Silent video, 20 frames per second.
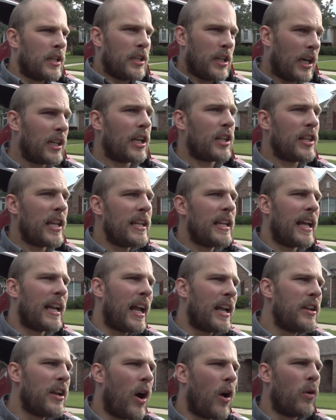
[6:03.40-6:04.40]
The other thing that
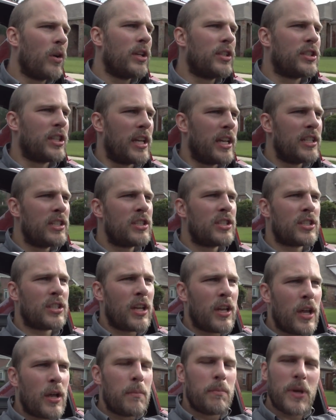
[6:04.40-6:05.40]
I notice is,